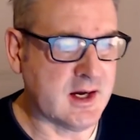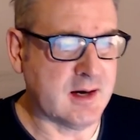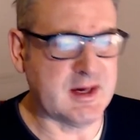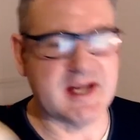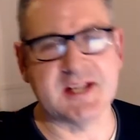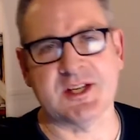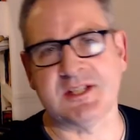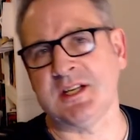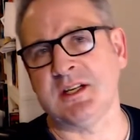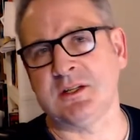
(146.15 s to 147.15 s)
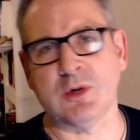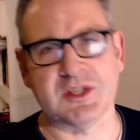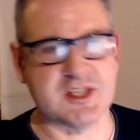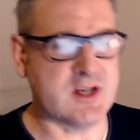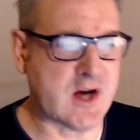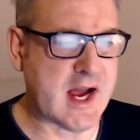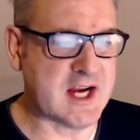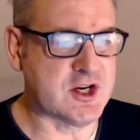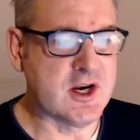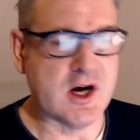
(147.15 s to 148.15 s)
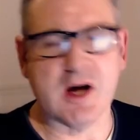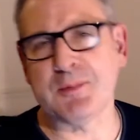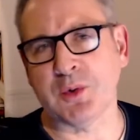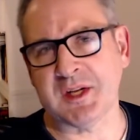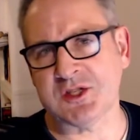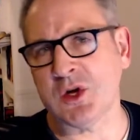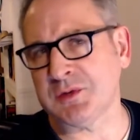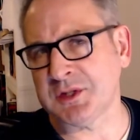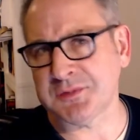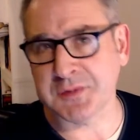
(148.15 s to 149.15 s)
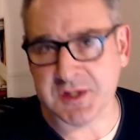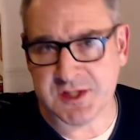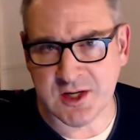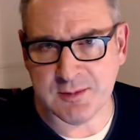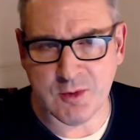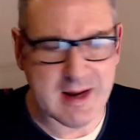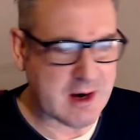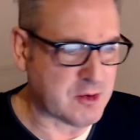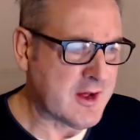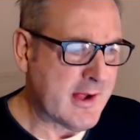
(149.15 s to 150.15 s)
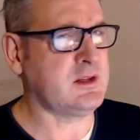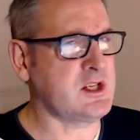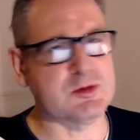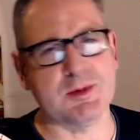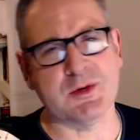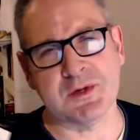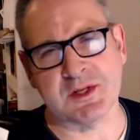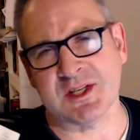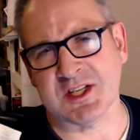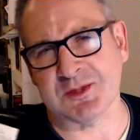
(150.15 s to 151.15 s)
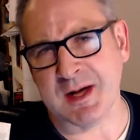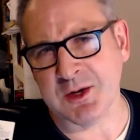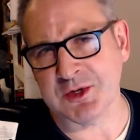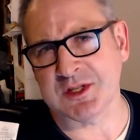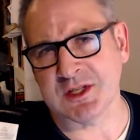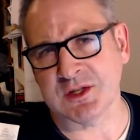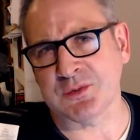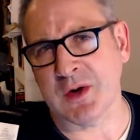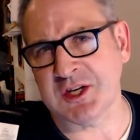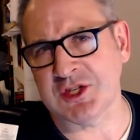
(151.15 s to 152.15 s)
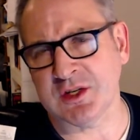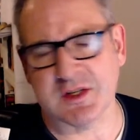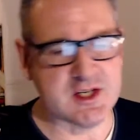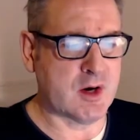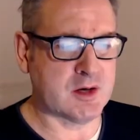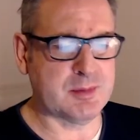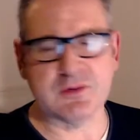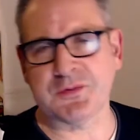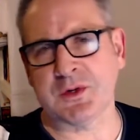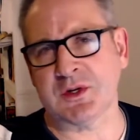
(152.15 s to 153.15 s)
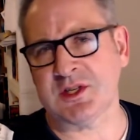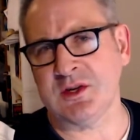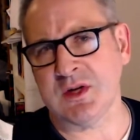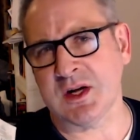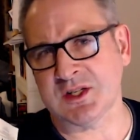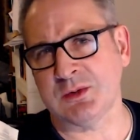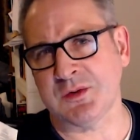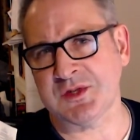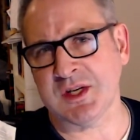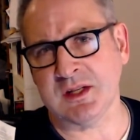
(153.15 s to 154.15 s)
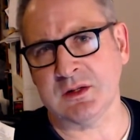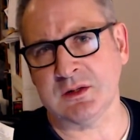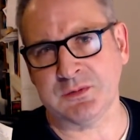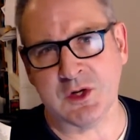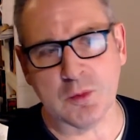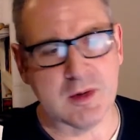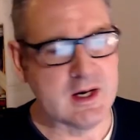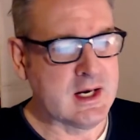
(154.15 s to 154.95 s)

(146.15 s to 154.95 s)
as at quite a young age, I bought this novel the first time around. This was my first exposure to the franchise. I'd been far too young to have seen the film,